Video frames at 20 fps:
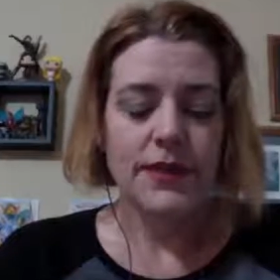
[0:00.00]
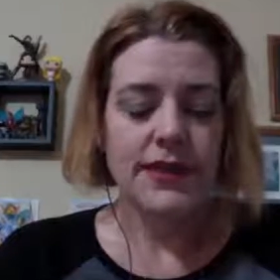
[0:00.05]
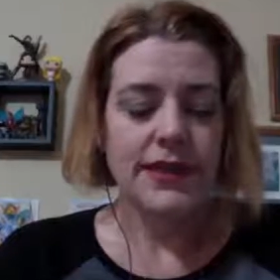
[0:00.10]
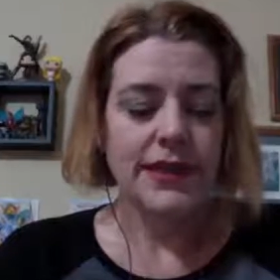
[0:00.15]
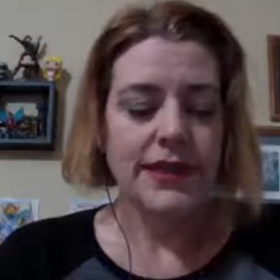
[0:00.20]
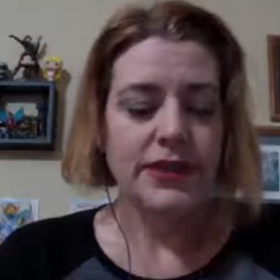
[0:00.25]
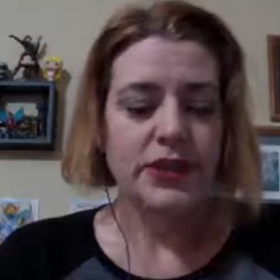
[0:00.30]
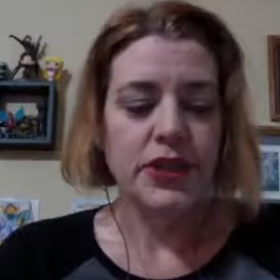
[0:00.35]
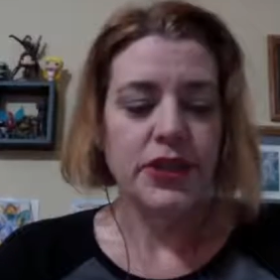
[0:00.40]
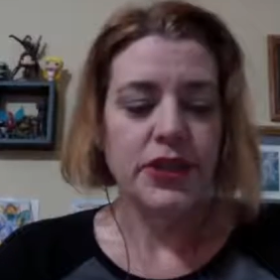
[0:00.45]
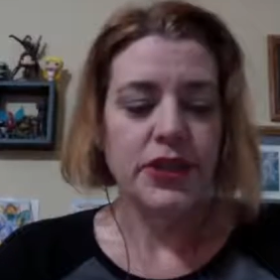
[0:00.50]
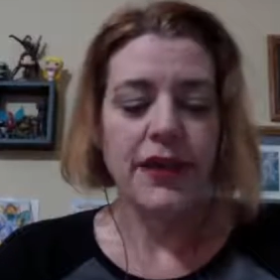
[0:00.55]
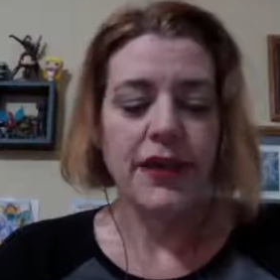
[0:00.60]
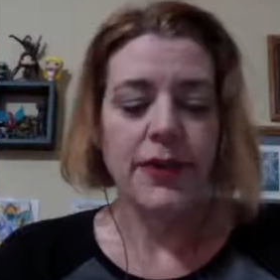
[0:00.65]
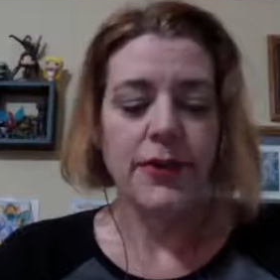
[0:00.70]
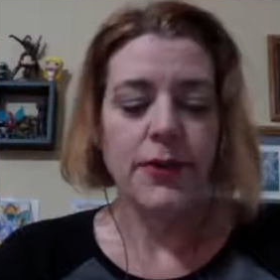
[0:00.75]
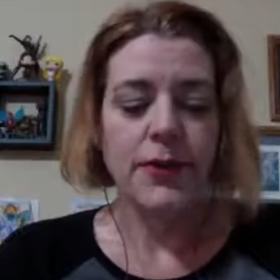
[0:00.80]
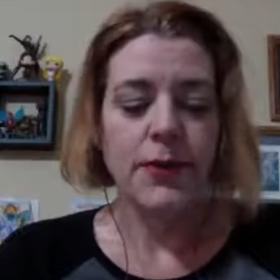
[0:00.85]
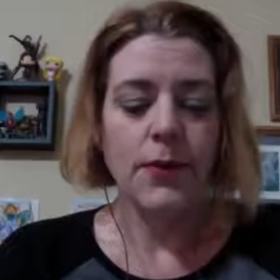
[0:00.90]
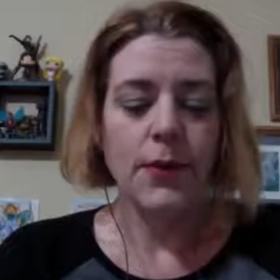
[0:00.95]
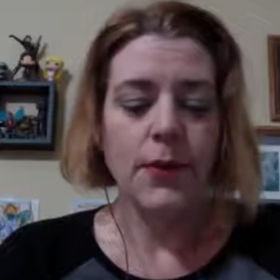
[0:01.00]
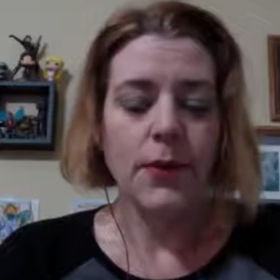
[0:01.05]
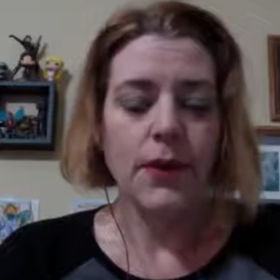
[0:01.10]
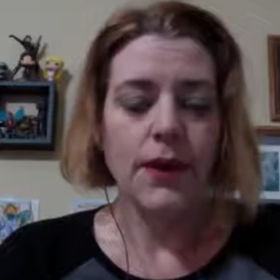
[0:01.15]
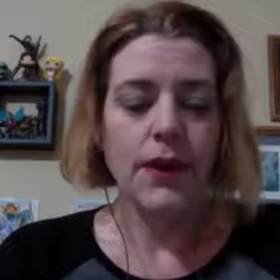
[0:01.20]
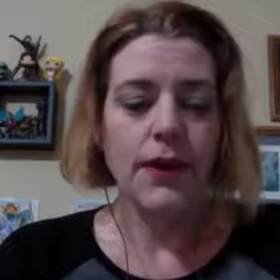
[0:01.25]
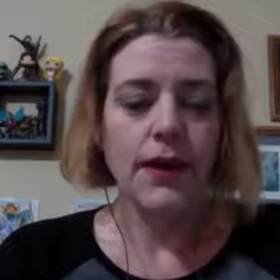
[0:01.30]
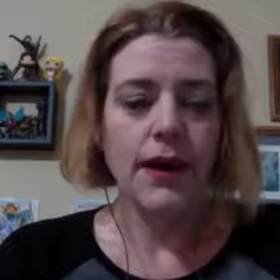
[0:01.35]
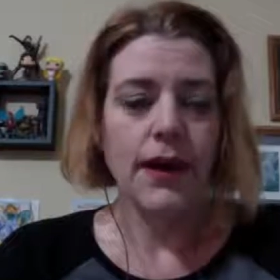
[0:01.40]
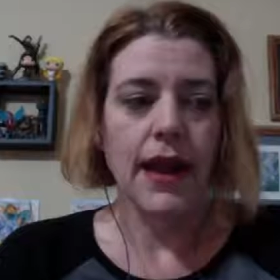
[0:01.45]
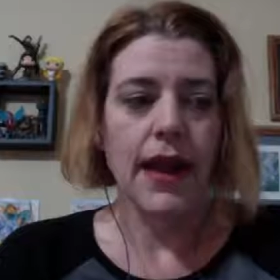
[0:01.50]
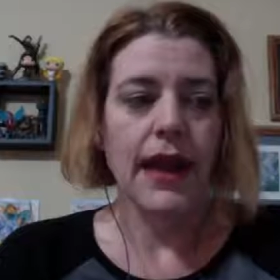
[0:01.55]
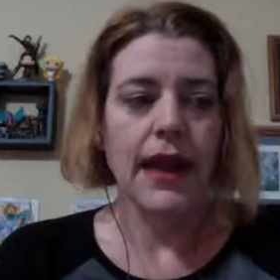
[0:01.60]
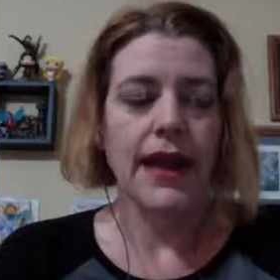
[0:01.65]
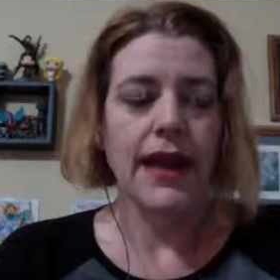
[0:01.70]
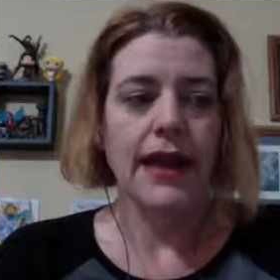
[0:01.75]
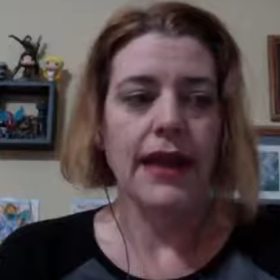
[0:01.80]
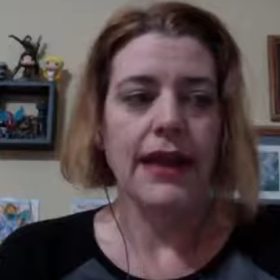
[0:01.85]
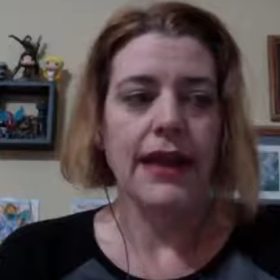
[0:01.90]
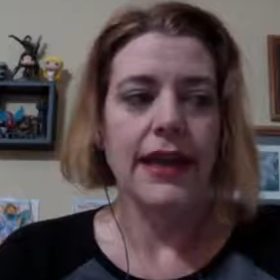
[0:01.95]
shadow or
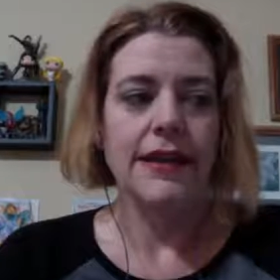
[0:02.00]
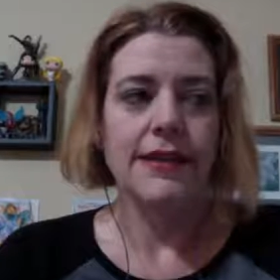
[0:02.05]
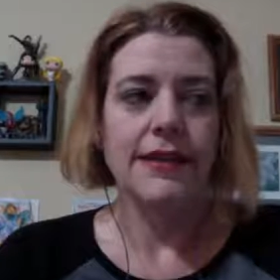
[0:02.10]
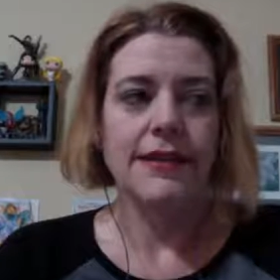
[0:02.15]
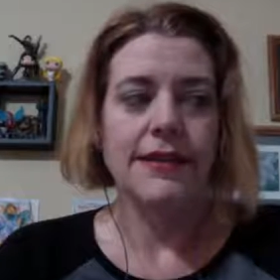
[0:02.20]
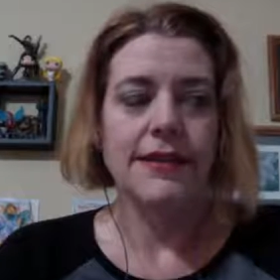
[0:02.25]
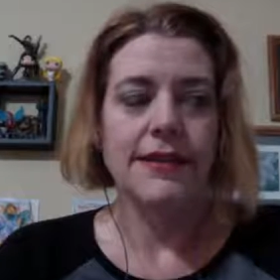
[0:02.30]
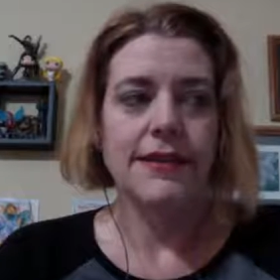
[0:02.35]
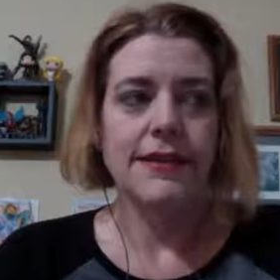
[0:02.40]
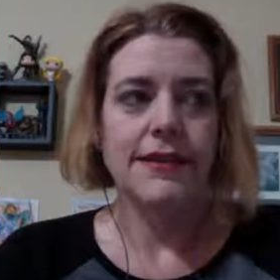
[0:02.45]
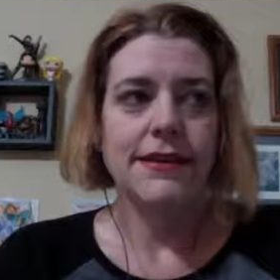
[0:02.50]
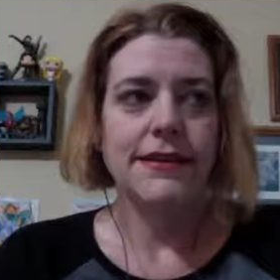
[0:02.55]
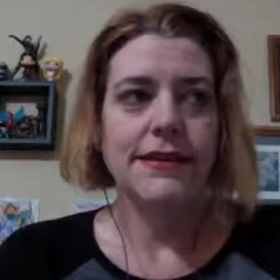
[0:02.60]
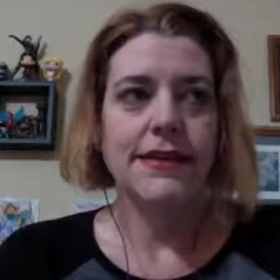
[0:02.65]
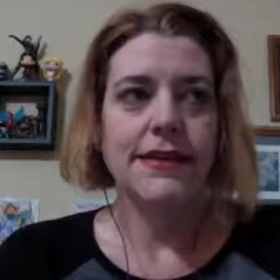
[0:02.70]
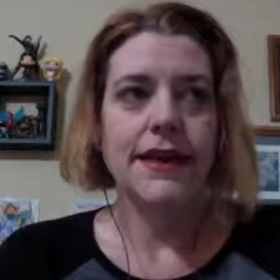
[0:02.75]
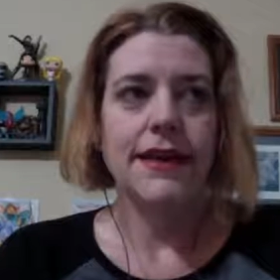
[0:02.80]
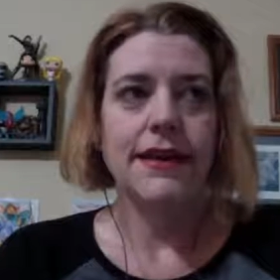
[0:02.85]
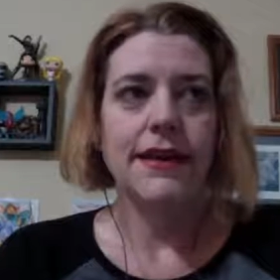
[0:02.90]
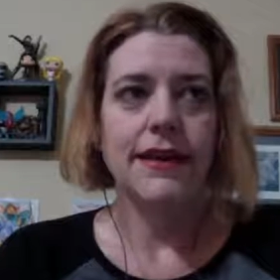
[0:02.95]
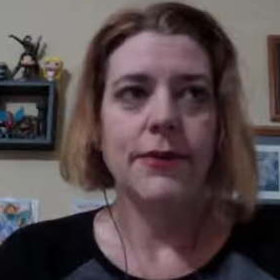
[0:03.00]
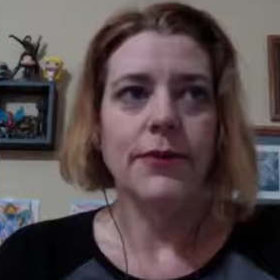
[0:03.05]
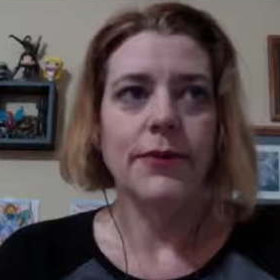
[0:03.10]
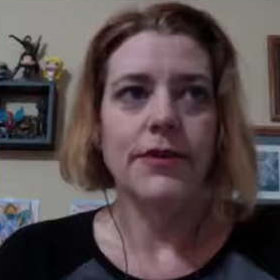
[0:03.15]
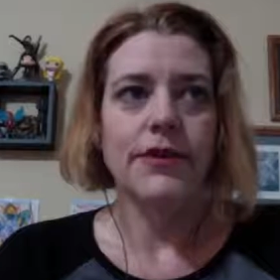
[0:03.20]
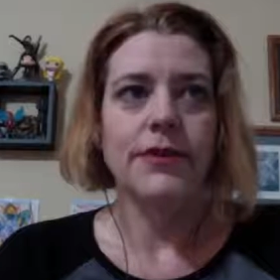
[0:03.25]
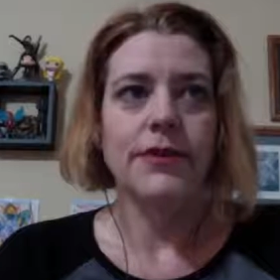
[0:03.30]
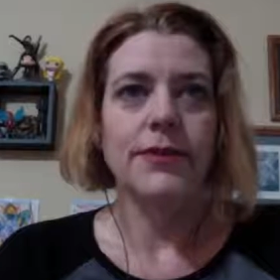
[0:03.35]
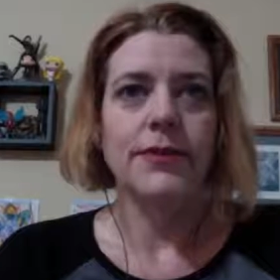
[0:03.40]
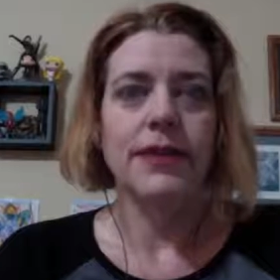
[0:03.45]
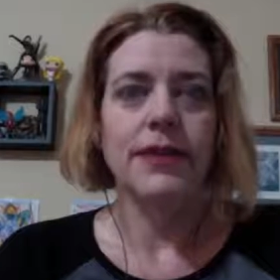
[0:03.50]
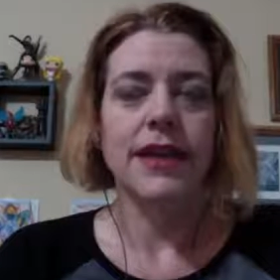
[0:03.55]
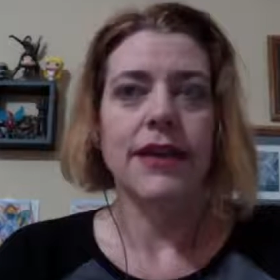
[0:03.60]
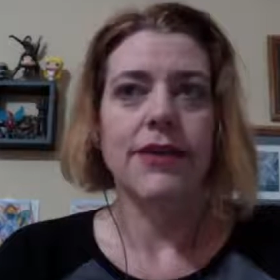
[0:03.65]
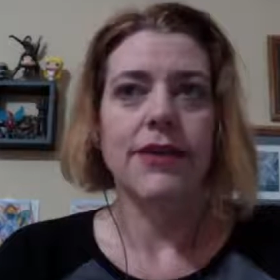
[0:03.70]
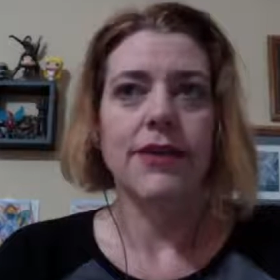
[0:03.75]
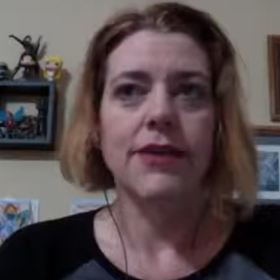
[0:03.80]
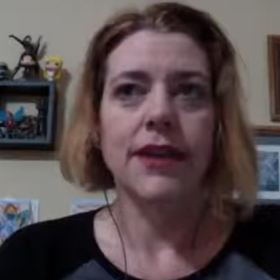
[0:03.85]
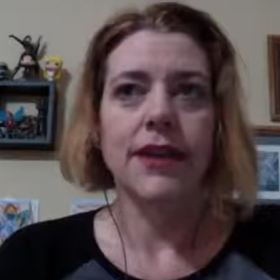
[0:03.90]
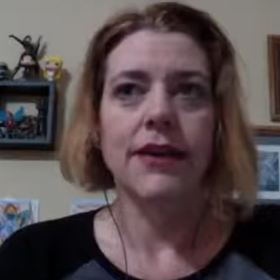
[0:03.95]
not an Inquisitor. What the hell
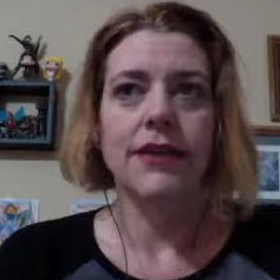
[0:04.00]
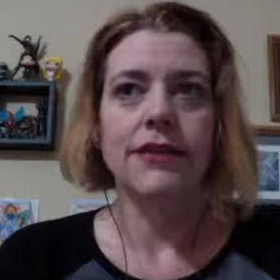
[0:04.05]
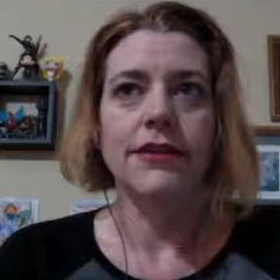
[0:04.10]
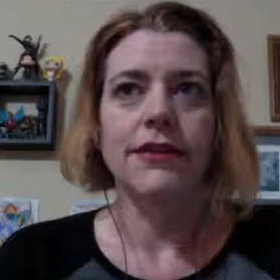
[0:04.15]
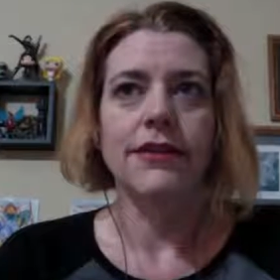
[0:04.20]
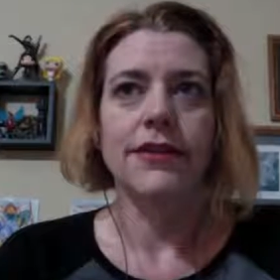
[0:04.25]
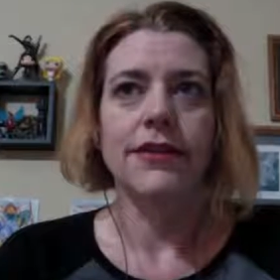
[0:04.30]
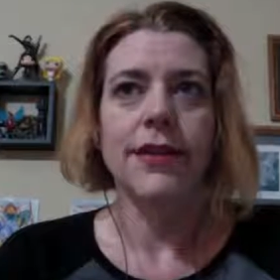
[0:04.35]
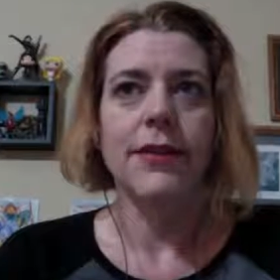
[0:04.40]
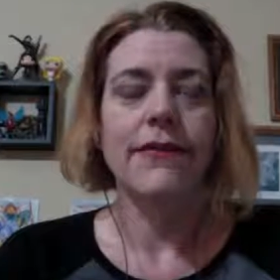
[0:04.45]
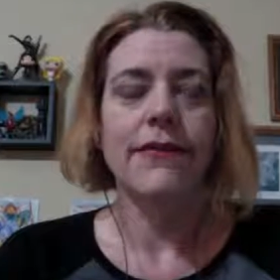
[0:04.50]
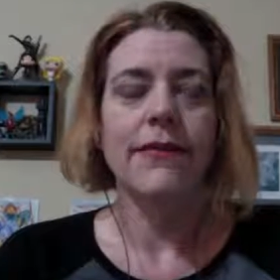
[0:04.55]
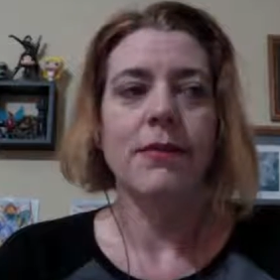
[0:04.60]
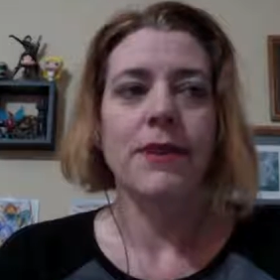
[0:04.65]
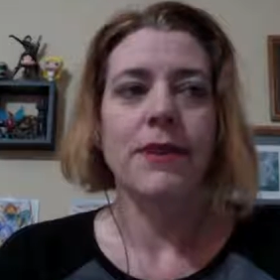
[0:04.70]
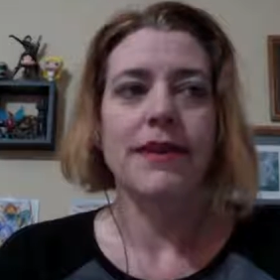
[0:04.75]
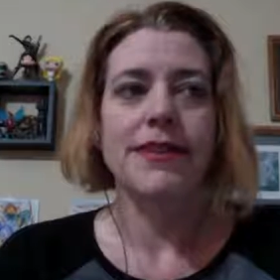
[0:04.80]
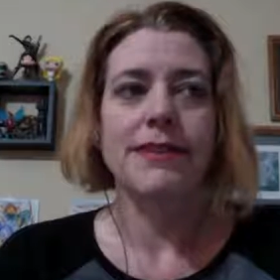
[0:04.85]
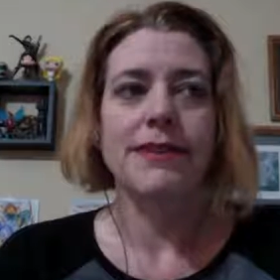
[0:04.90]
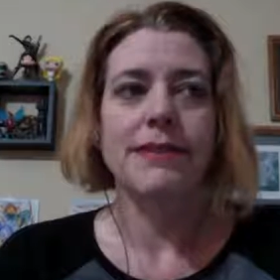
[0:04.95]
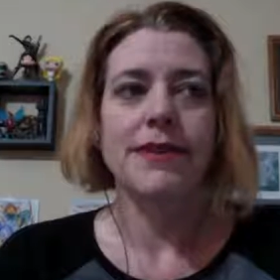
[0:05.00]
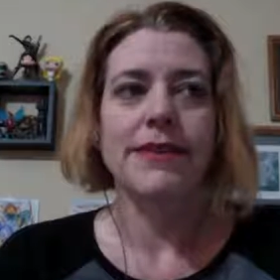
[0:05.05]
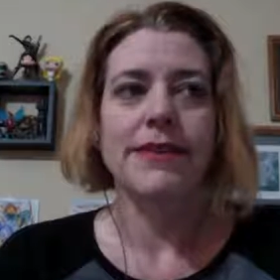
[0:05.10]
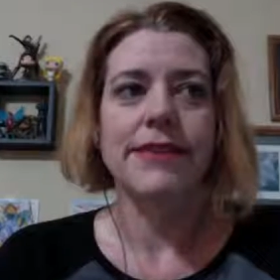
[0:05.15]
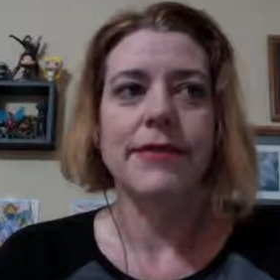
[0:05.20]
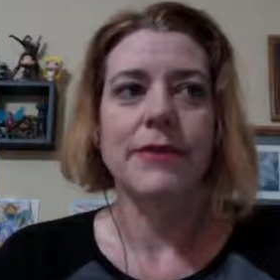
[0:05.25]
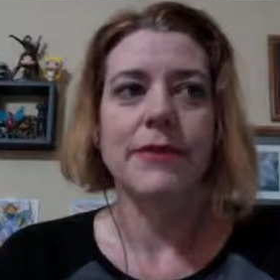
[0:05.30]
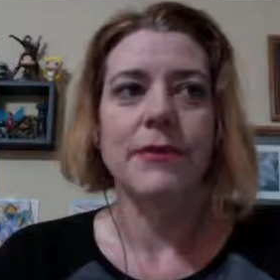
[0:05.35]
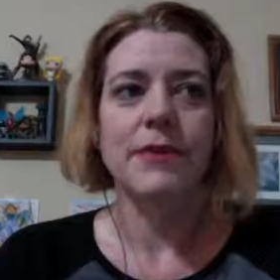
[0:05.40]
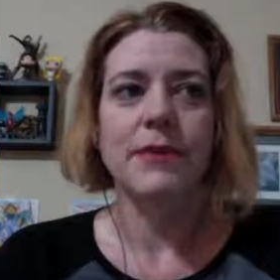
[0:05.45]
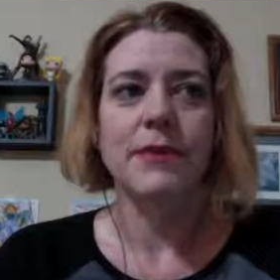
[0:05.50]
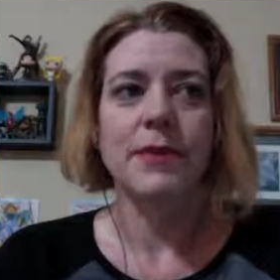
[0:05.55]
are they called? No one ever plays them because everyone's playing